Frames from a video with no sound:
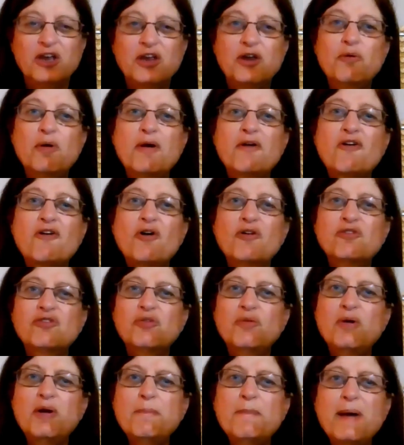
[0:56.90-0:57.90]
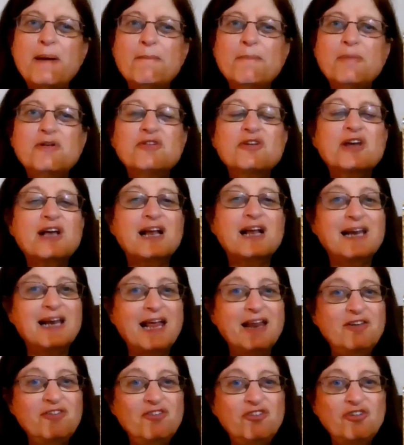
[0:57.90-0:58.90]
you have got to remember to
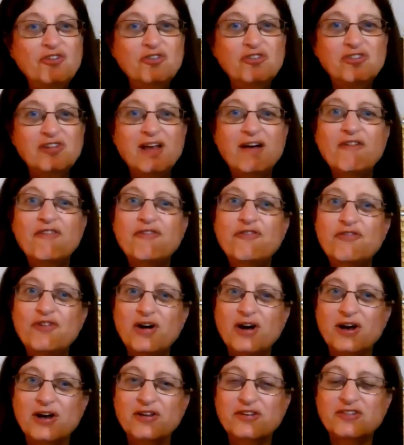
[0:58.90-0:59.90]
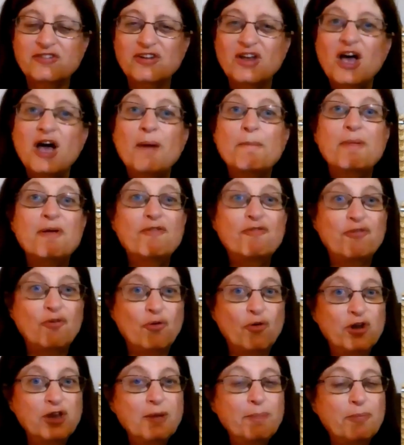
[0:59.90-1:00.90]
cleanse yourself first
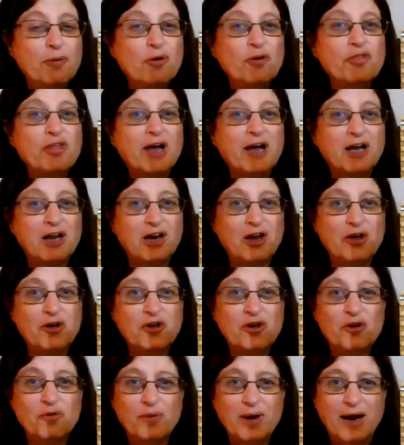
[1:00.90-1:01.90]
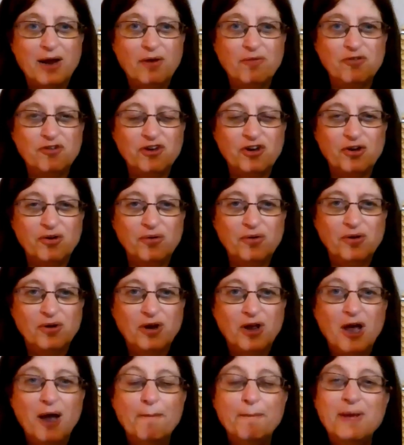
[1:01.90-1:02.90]
before you put that cloak around you.
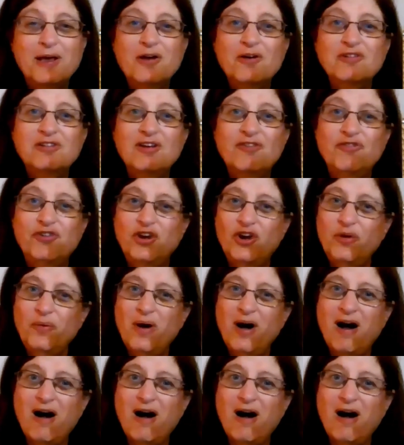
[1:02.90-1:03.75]
Because if you